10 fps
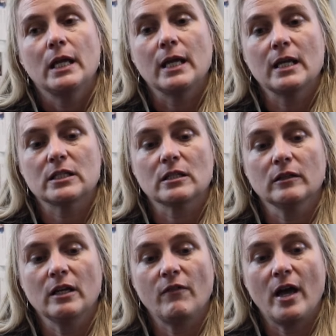he gets to
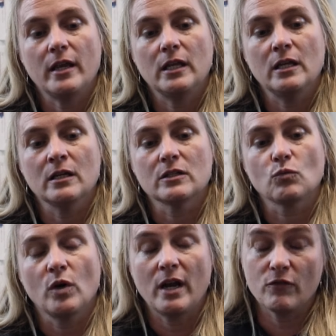live out his
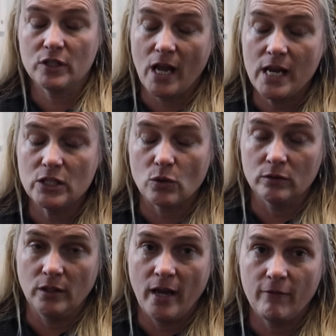whatever days are
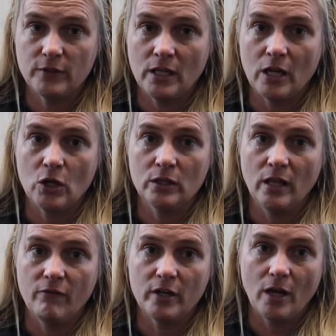left in a good,
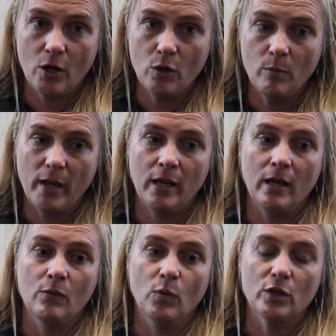loving home,
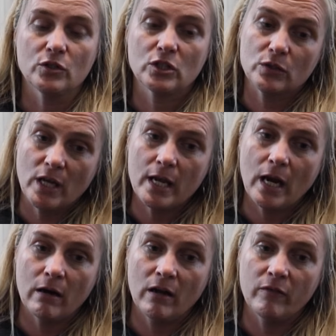and we'll still take
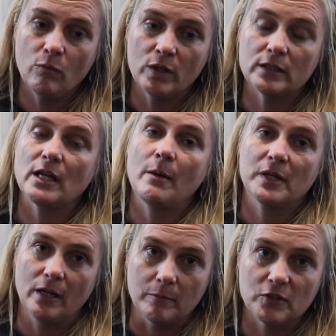care of him when the time
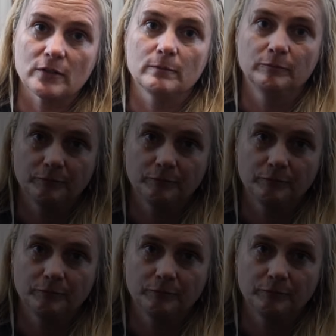comes.